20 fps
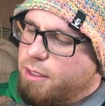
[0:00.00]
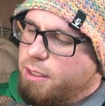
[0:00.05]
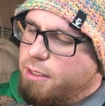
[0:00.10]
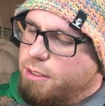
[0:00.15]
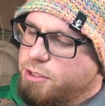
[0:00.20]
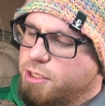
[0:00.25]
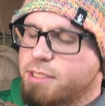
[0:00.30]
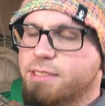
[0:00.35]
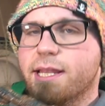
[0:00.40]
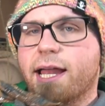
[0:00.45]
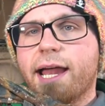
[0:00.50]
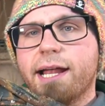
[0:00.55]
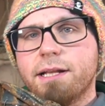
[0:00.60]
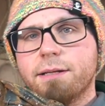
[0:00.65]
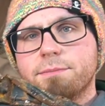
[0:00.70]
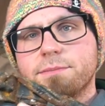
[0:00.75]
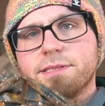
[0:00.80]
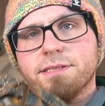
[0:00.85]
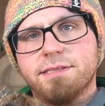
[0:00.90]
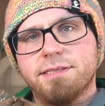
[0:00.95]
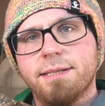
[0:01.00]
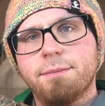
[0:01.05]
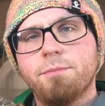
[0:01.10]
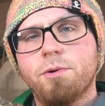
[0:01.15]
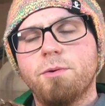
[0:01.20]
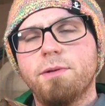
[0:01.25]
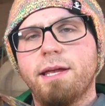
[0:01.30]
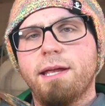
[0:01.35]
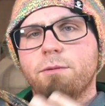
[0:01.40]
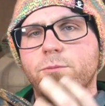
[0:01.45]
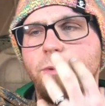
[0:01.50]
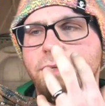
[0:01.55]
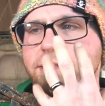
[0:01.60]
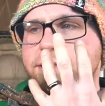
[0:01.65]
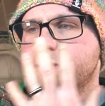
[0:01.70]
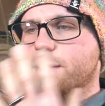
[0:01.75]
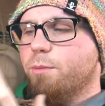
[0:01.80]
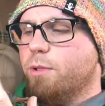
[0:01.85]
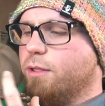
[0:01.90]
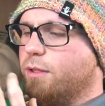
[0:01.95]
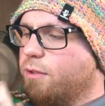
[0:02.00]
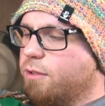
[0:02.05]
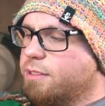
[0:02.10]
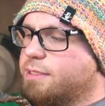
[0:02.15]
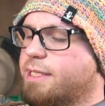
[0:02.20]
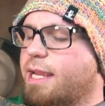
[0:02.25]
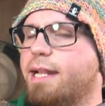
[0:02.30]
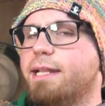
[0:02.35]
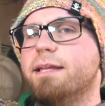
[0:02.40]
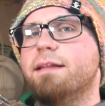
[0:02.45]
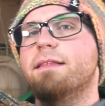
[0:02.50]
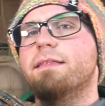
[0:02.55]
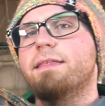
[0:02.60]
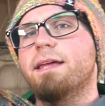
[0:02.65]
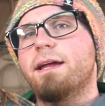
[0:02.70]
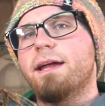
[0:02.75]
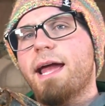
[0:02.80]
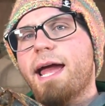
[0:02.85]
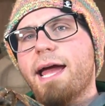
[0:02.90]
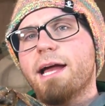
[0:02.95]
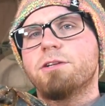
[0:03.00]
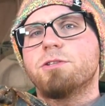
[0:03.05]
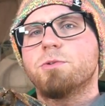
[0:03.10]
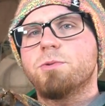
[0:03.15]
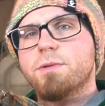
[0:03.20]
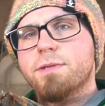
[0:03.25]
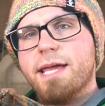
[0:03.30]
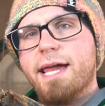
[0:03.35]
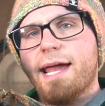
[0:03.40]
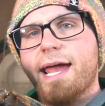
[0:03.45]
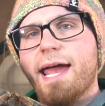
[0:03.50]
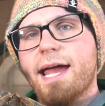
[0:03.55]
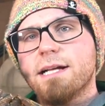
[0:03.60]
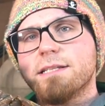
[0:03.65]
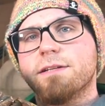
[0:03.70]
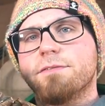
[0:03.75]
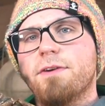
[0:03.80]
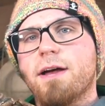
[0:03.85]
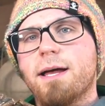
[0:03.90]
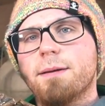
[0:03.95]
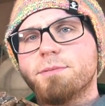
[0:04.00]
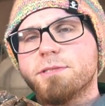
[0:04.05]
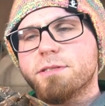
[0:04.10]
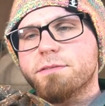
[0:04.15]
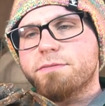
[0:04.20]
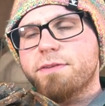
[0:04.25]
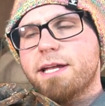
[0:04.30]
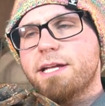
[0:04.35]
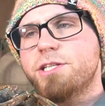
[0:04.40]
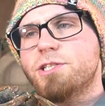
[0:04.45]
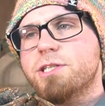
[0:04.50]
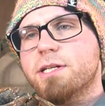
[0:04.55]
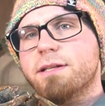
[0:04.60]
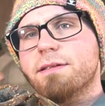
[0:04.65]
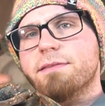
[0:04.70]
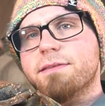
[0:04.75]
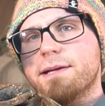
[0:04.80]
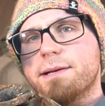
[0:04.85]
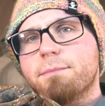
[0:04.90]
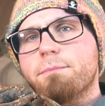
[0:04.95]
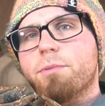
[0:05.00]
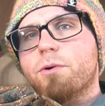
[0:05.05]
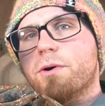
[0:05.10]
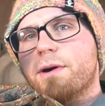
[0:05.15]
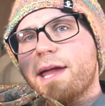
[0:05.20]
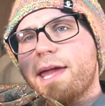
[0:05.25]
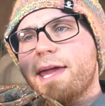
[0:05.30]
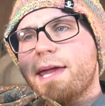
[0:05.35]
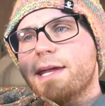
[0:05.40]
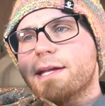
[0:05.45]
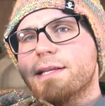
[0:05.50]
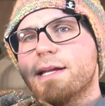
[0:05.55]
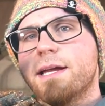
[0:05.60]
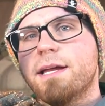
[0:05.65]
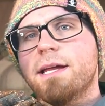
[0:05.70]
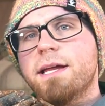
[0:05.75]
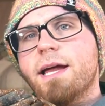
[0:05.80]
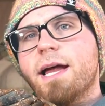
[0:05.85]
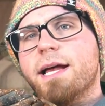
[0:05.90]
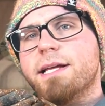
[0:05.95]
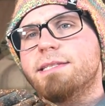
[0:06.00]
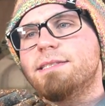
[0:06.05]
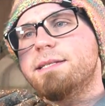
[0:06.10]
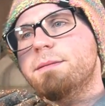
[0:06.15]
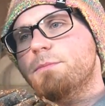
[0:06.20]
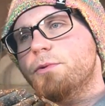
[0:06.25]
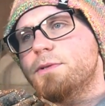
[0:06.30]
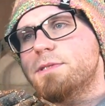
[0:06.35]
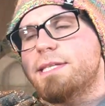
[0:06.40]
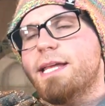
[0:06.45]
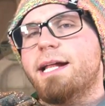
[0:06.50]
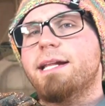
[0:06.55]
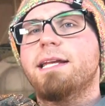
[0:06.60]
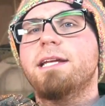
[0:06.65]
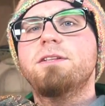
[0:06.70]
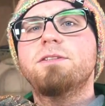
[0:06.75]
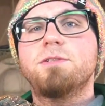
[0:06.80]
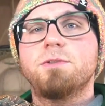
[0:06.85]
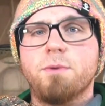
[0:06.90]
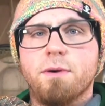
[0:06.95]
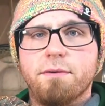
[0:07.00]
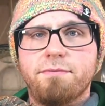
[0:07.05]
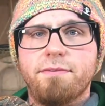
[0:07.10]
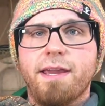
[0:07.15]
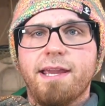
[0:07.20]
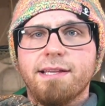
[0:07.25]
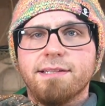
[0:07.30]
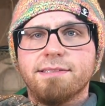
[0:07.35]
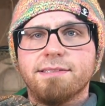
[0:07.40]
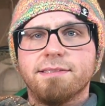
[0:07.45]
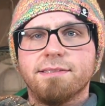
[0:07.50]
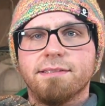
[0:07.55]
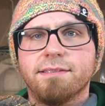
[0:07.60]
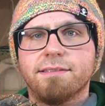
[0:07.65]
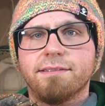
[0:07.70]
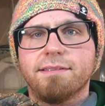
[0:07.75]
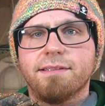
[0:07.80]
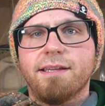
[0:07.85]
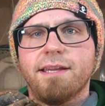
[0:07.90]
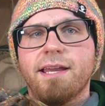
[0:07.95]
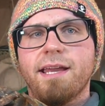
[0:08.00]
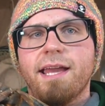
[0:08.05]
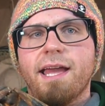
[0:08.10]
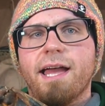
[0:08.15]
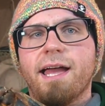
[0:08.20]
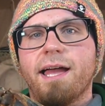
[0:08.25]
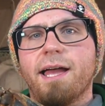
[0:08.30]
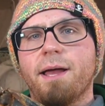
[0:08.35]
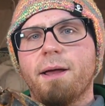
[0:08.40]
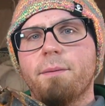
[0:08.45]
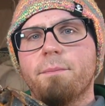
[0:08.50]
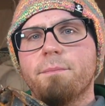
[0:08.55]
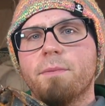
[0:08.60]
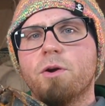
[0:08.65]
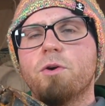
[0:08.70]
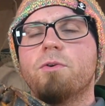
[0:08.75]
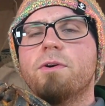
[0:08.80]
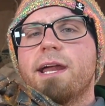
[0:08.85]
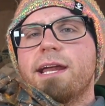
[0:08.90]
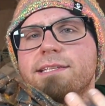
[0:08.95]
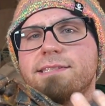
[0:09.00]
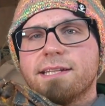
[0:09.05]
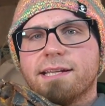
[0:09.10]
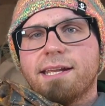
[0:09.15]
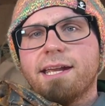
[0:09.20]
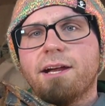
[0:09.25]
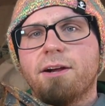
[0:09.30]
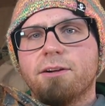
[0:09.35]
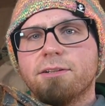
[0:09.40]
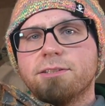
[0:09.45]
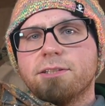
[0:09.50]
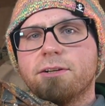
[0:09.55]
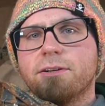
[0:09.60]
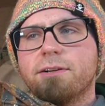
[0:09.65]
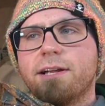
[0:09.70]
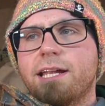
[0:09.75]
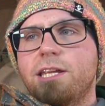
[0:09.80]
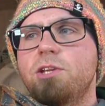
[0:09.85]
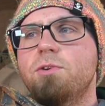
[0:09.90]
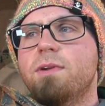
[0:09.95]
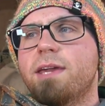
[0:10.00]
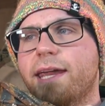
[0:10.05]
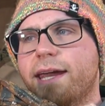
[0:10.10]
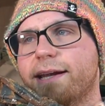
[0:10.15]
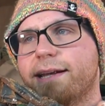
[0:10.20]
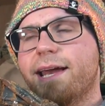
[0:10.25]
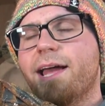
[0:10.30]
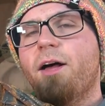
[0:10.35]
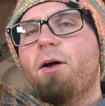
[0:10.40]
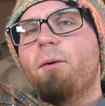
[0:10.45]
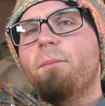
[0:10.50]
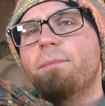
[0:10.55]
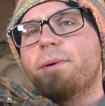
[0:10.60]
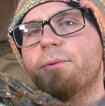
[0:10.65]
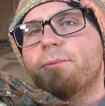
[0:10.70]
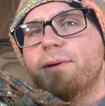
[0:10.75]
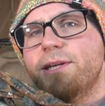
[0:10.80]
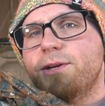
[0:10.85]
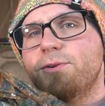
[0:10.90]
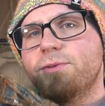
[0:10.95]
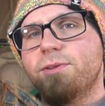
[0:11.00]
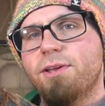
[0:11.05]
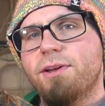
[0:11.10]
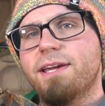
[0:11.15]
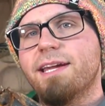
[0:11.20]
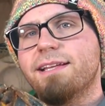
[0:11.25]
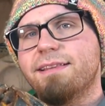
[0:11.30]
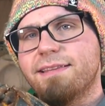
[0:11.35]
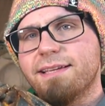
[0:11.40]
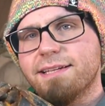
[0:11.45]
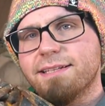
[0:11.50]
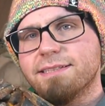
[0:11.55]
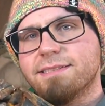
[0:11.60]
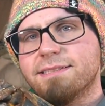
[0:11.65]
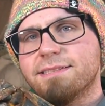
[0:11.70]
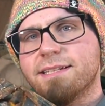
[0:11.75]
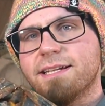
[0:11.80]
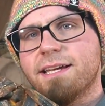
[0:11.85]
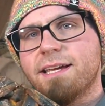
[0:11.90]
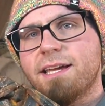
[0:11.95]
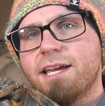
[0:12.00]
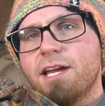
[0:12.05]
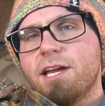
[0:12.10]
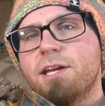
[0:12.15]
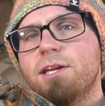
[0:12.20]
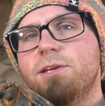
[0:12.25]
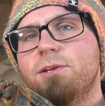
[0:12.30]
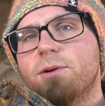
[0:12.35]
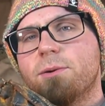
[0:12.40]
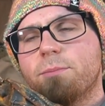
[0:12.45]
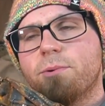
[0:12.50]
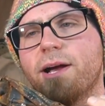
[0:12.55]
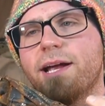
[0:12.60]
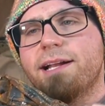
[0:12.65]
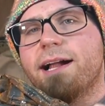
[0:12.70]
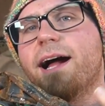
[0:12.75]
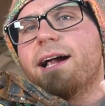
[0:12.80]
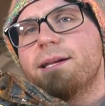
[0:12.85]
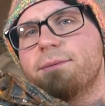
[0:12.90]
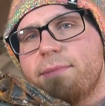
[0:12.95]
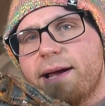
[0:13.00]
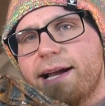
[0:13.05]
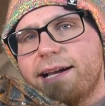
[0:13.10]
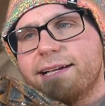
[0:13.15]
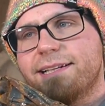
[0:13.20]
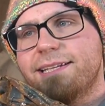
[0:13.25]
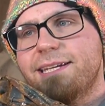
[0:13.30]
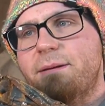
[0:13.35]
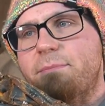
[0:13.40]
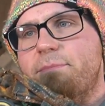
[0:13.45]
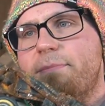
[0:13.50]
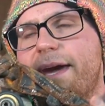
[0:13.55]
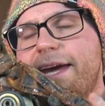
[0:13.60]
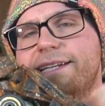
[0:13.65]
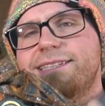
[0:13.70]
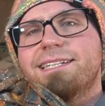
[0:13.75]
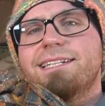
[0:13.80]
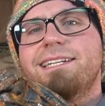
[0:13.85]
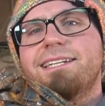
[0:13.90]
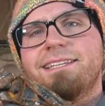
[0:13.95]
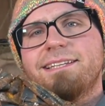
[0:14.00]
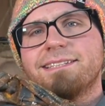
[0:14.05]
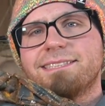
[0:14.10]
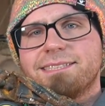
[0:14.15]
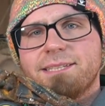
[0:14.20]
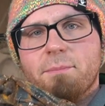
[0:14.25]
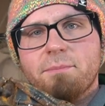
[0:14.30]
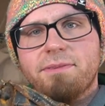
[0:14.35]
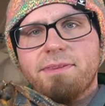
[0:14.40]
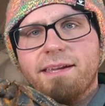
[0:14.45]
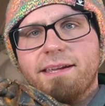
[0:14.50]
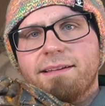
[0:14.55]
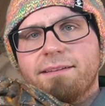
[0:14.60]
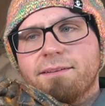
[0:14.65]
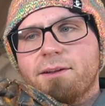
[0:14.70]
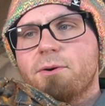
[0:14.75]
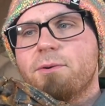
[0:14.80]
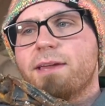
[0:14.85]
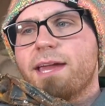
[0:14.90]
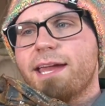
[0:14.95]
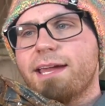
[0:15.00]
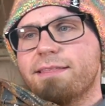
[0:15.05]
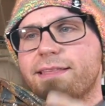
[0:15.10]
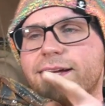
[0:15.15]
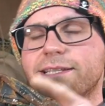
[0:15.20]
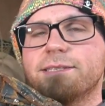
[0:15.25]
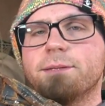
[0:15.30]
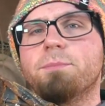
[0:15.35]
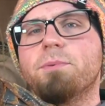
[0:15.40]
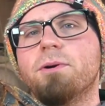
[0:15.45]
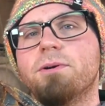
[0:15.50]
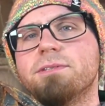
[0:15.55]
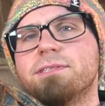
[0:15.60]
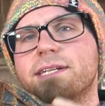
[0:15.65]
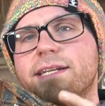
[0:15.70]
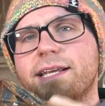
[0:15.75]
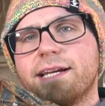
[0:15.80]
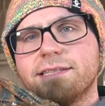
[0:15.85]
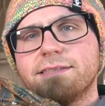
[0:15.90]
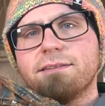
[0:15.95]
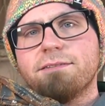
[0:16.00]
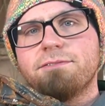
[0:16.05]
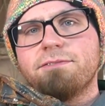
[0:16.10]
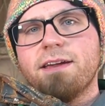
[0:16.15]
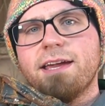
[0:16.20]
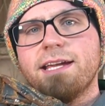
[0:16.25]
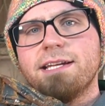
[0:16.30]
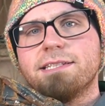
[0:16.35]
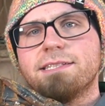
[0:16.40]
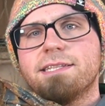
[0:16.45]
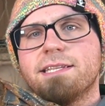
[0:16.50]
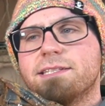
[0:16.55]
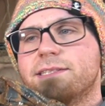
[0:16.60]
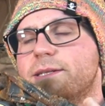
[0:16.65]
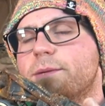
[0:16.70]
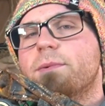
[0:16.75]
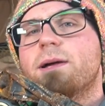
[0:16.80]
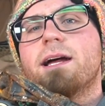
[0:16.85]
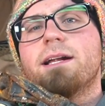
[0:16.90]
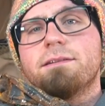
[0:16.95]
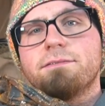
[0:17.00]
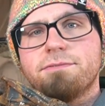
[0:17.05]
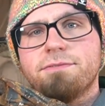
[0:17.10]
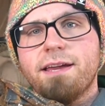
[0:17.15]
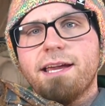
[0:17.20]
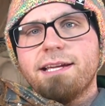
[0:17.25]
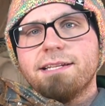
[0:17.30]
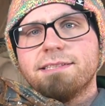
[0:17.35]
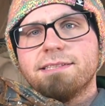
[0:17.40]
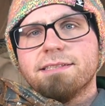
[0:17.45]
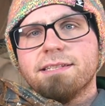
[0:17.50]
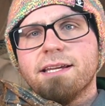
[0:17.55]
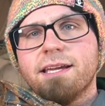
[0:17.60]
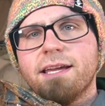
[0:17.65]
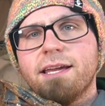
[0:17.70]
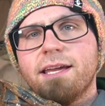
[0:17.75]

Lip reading: just items assembled, and when someone looks at it, that act of observation, their brain assembles that into a face, creates a character. And you can't help but, when you look at this, your brain automatically makes it into something. Okay, that's a person, that's a face, that's some kind of face.